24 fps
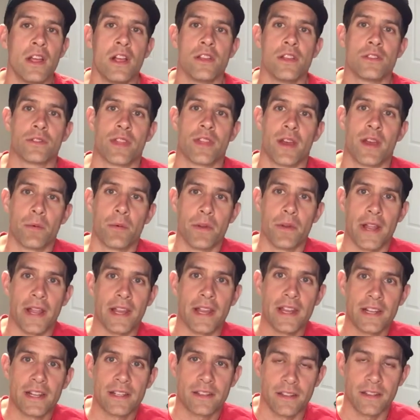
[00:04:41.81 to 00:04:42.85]
So that when I
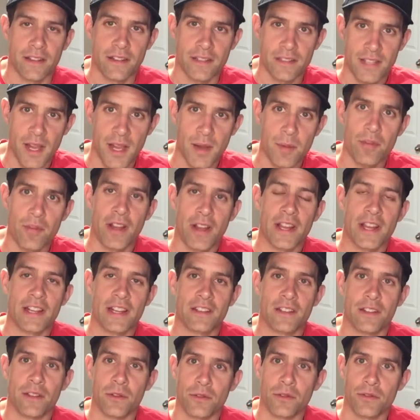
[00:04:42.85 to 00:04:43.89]
get to the summer, I get
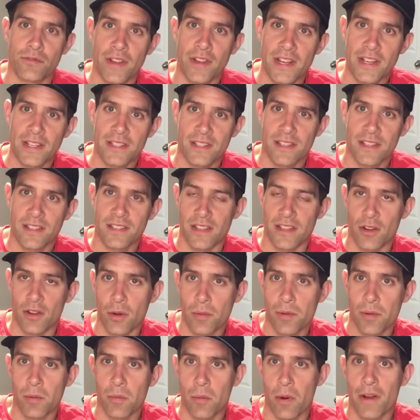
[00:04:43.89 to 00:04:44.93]
to those races and
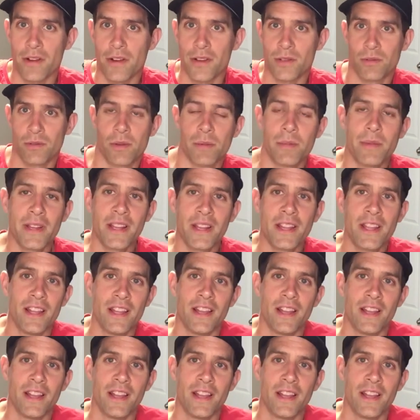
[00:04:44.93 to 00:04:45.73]
open water swimming,